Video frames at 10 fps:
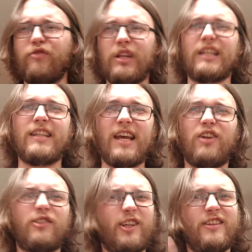really
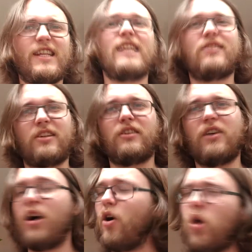nailed
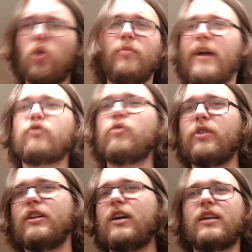condensing a whole
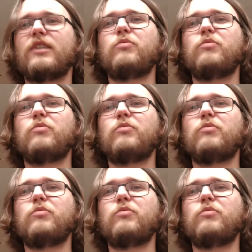Metroid-like